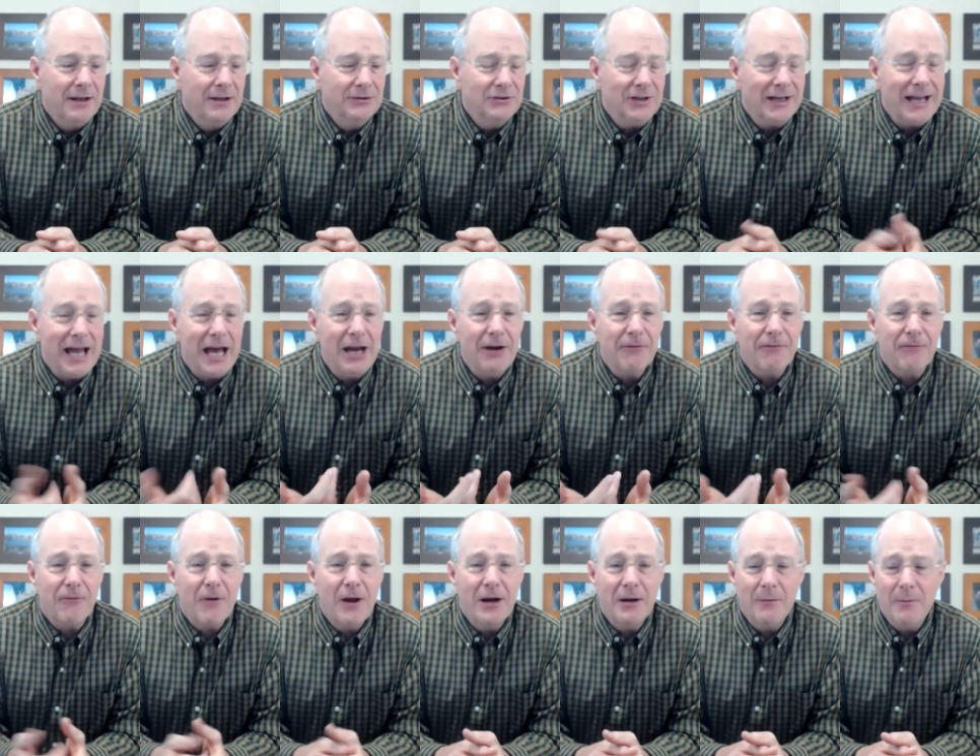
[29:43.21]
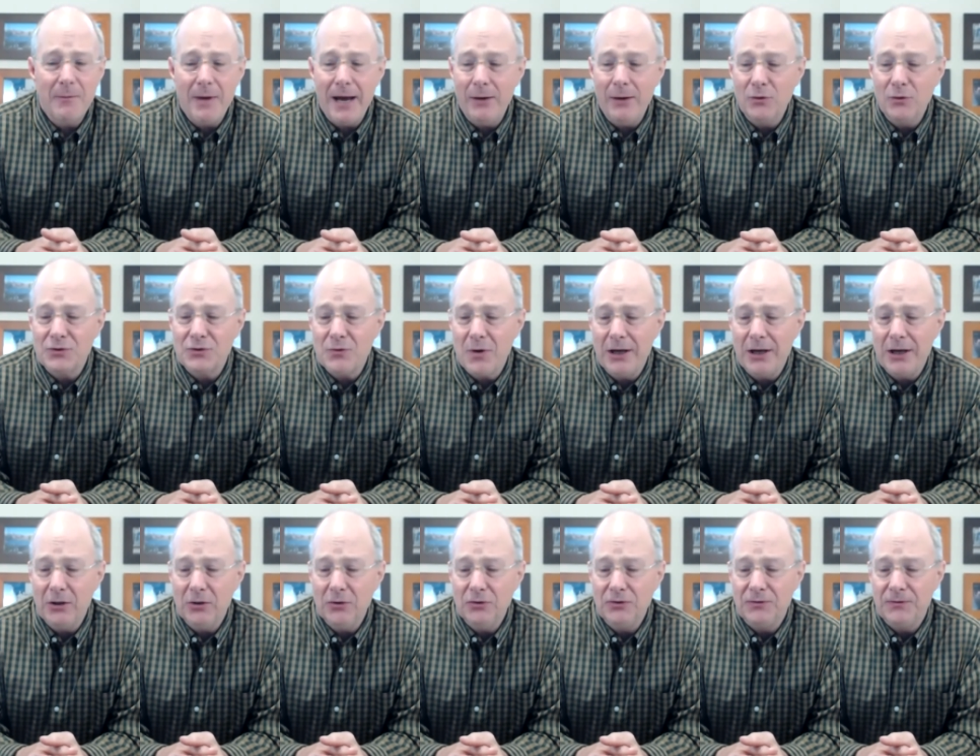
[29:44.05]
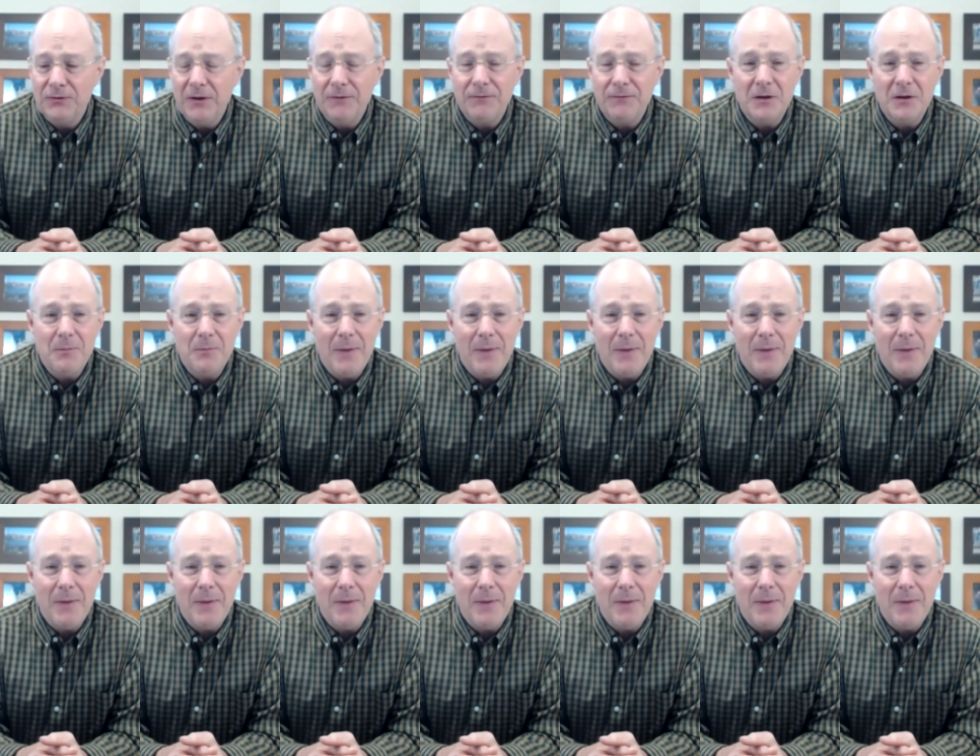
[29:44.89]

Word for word: It's like I had a friend of mine was trying to lose 50